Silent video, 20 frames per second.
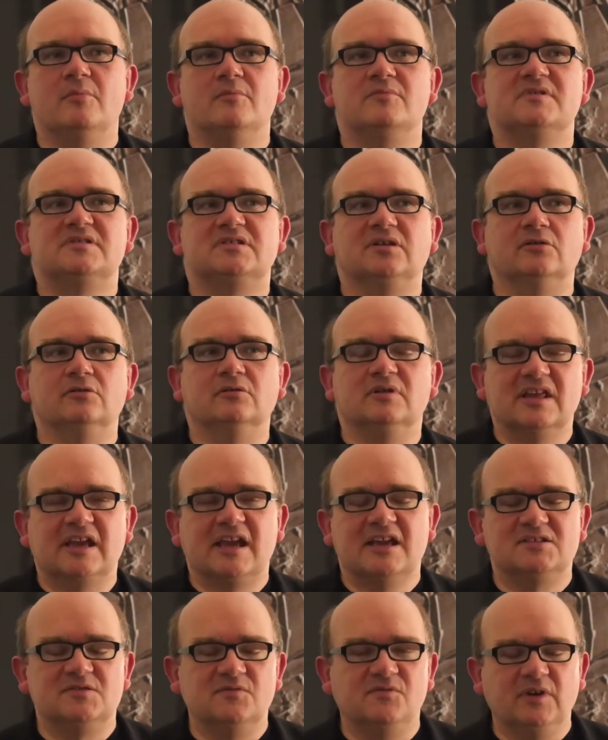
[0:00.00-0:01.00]
So in the
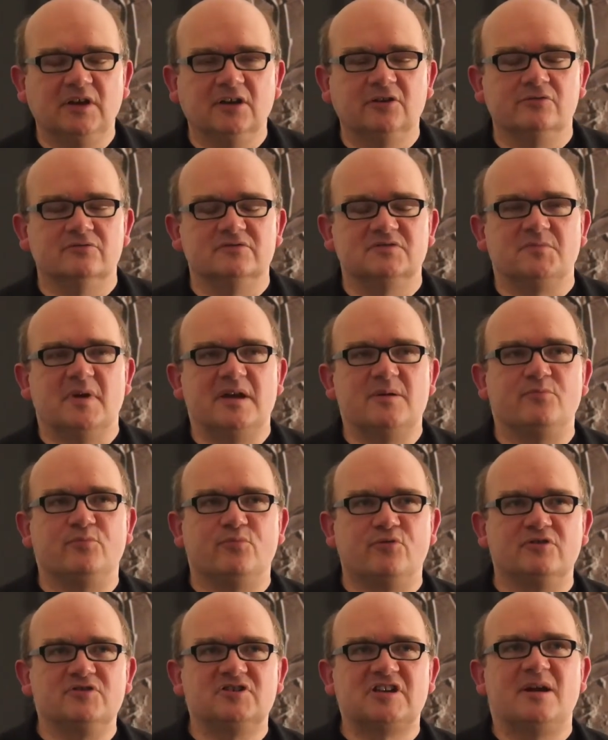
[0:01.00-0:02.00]
case of vehicles, my
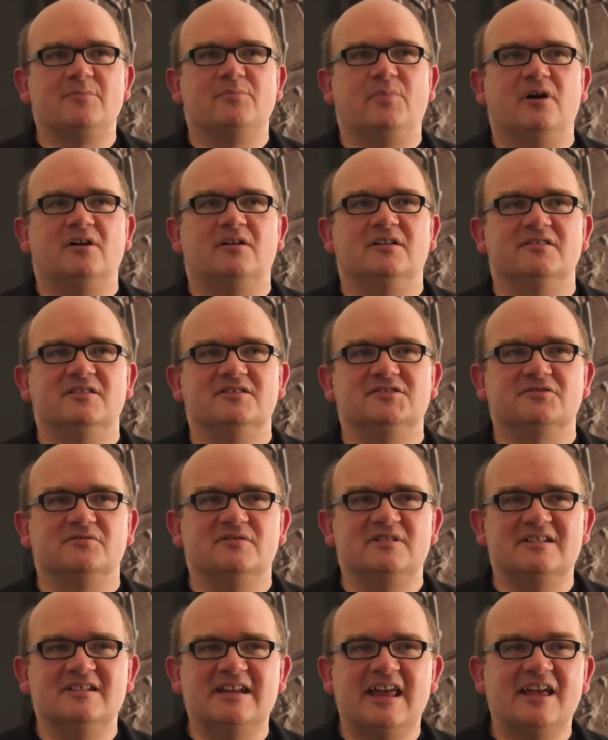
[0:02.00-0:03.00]
project partners are
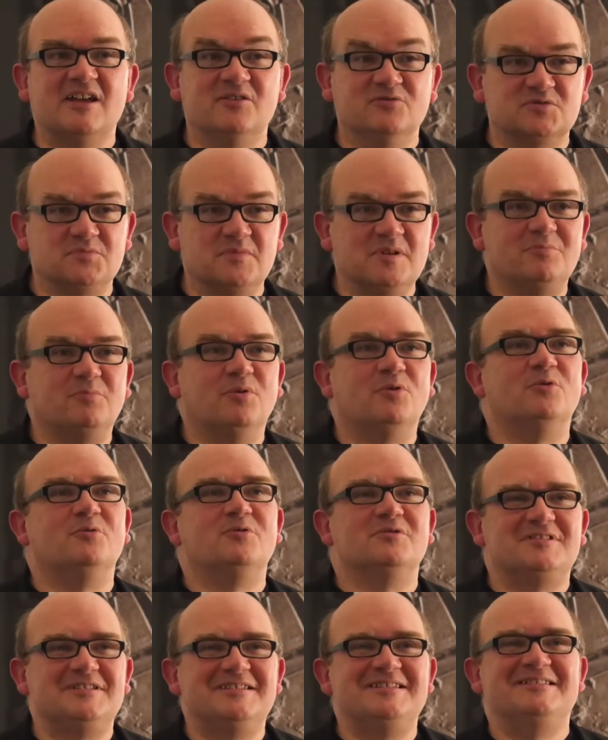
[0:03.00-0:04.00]
in Ellesmere
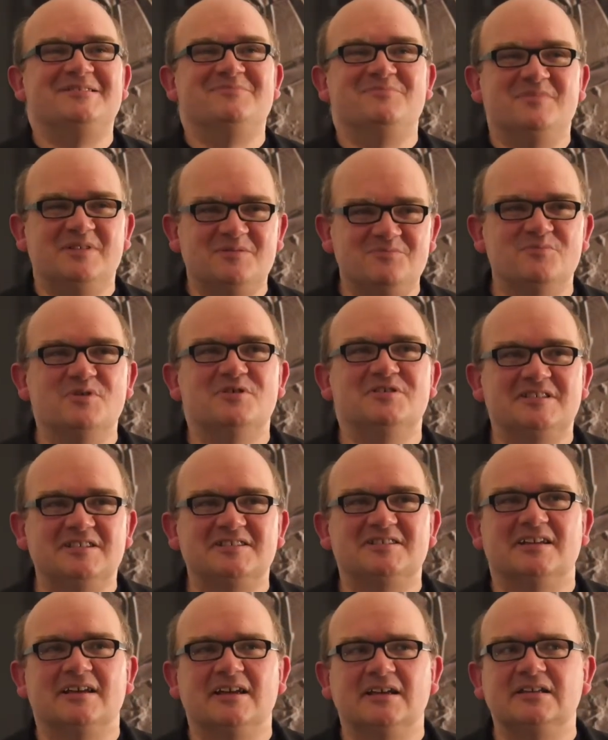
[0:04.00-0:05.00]
Port in
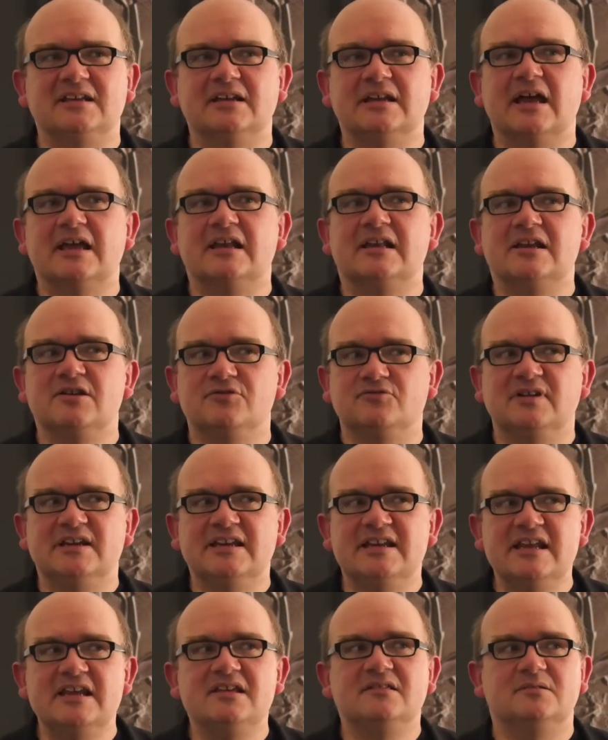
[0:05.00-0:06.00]
Merseyside and I literally
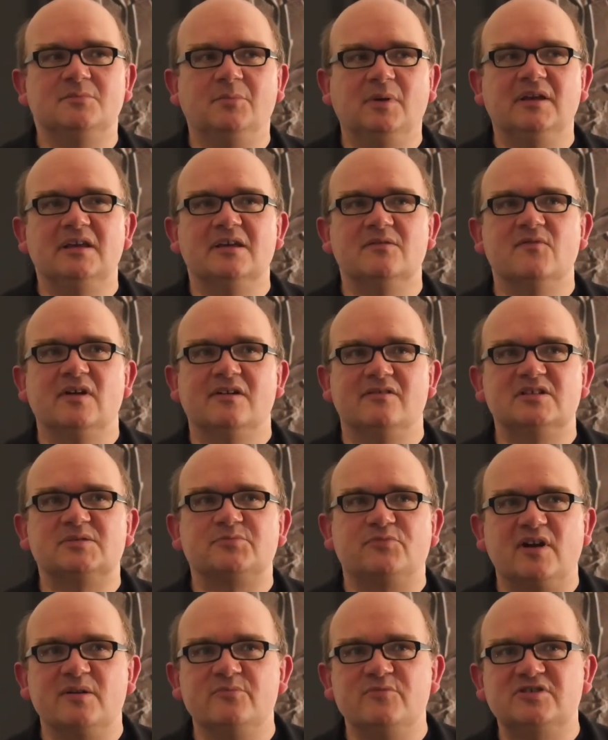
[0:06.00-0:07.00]
need to be in various
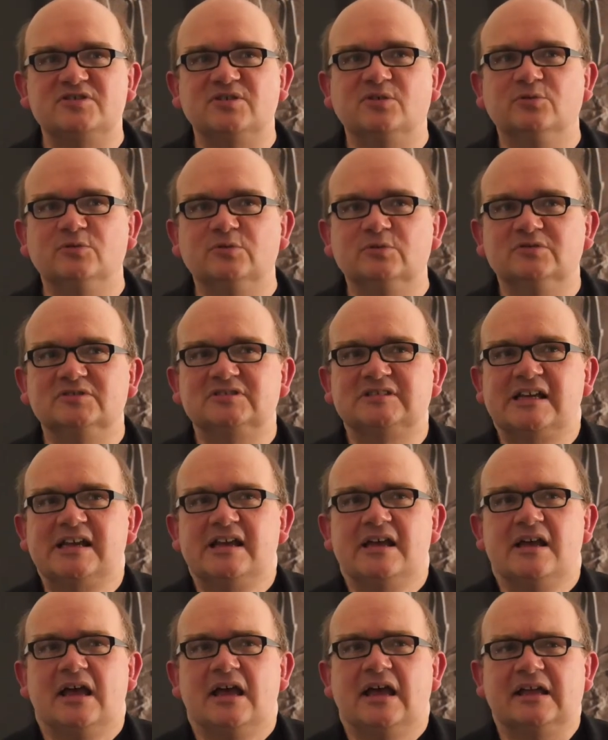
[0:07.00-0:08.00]
primary schools,
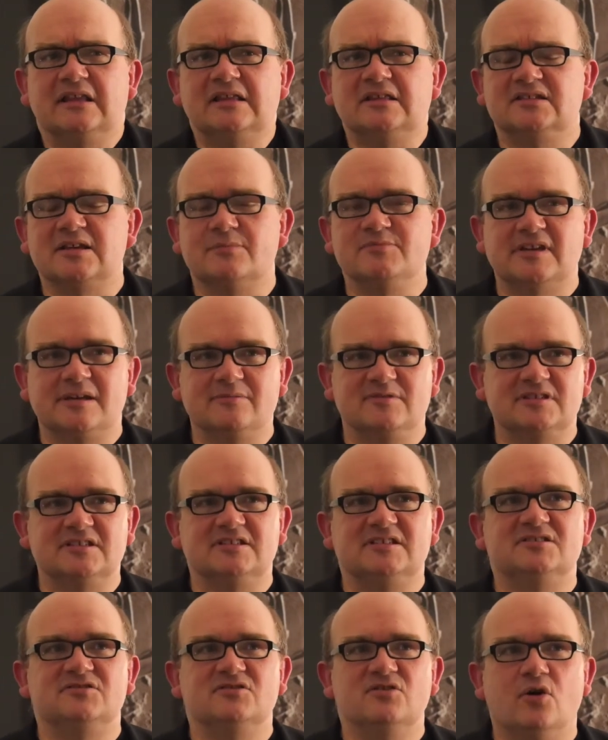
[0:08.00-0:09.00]
and sometimes this
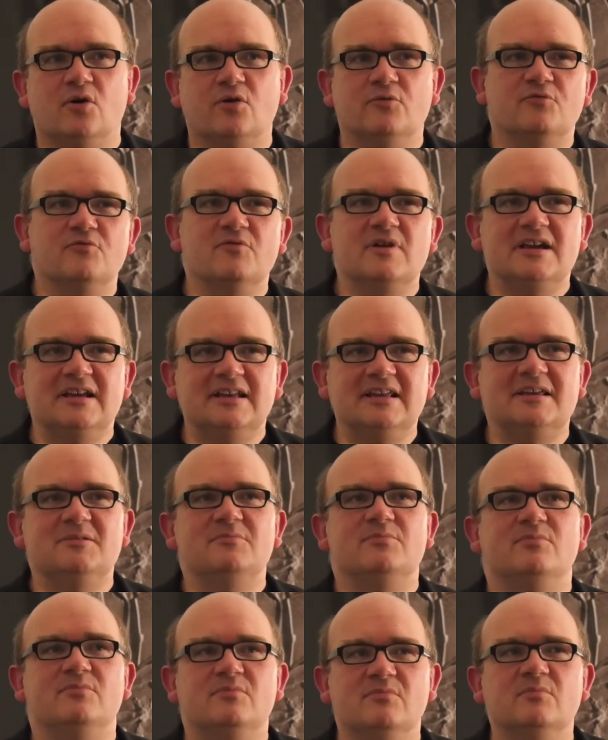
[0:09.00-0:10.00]
is not really
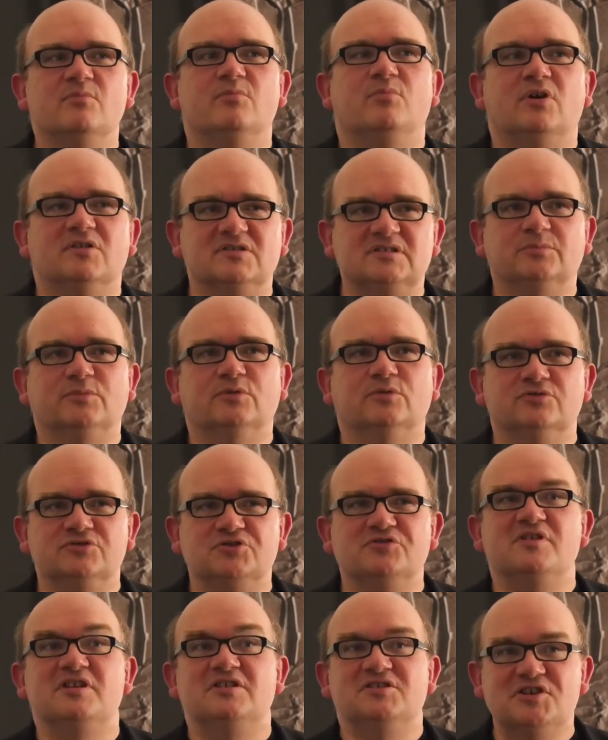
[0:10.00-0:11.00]
possible
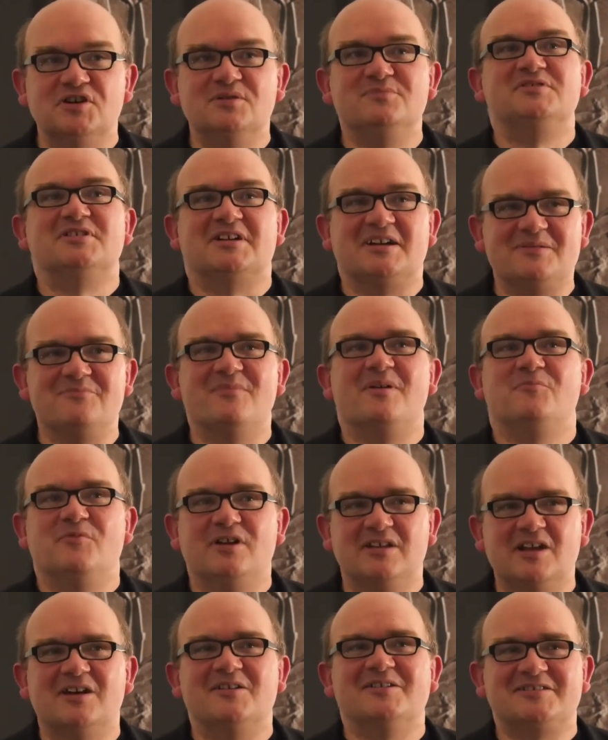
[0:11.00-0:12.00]
during term time
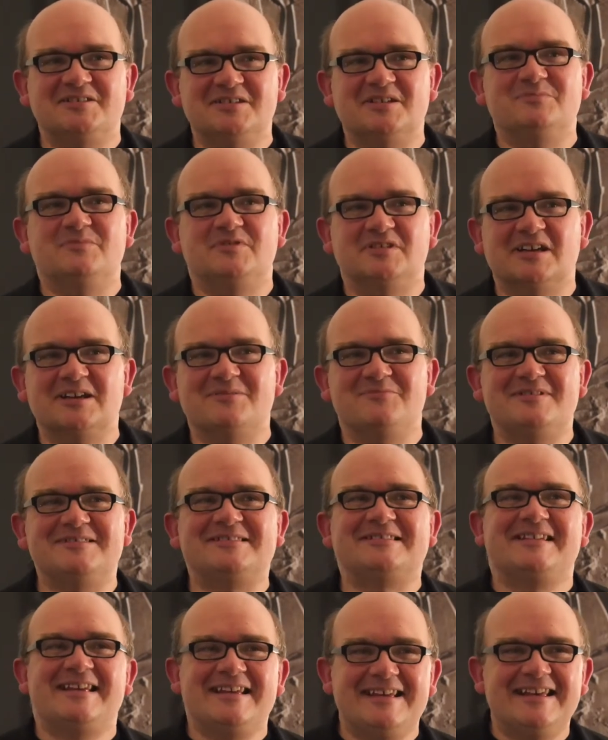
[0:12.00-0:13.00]
when our term time is
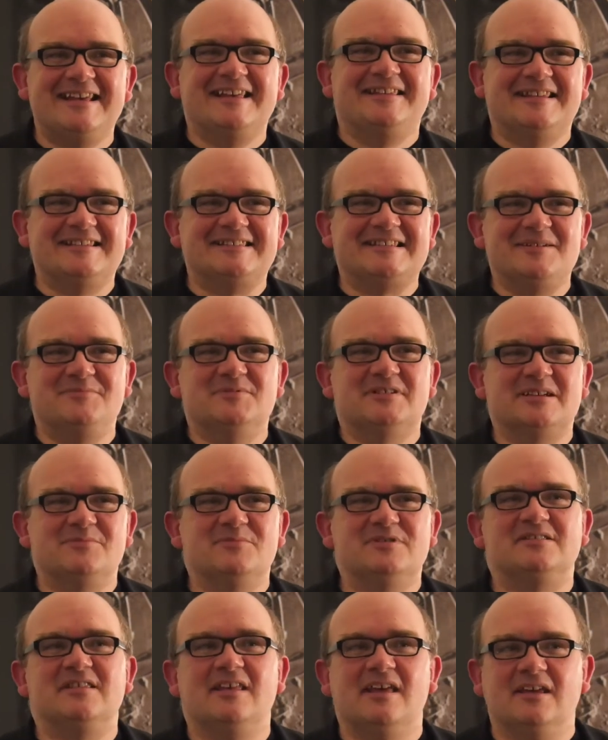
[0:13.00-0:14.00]
the same time
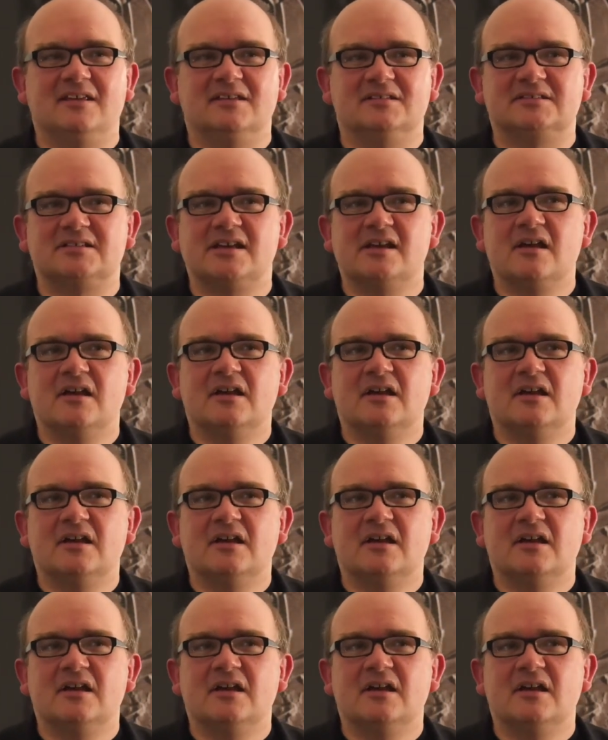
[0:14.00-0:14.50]
as theirs.